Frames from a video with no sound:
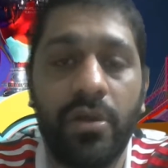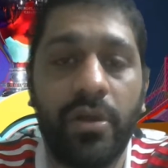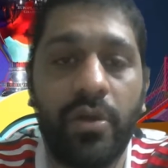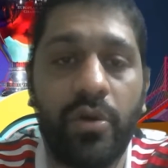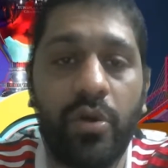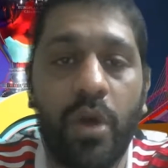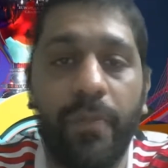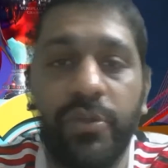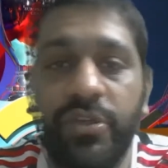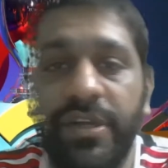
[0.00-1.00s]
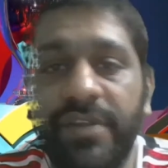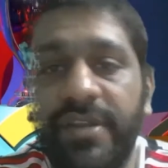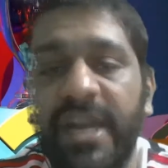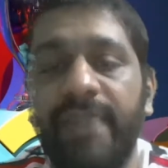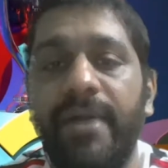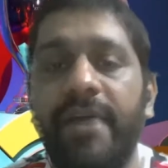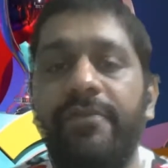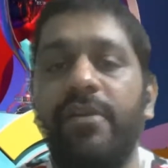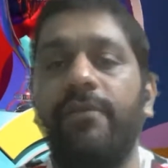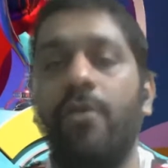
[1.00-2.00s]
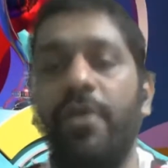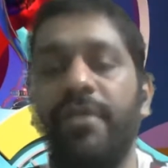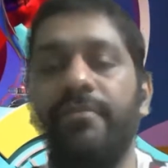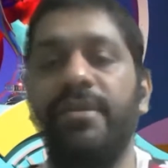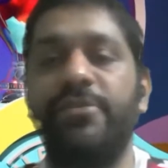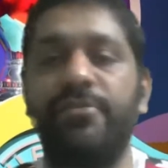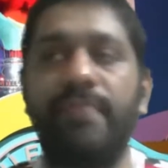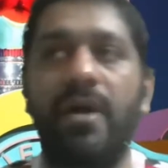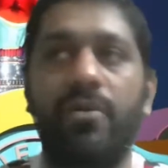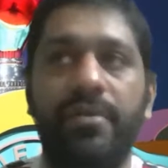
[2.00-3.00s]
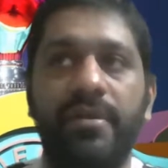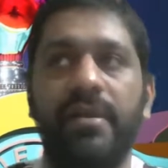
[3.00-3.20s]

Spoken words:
opportunities created by Phil Foden, Mason Mount.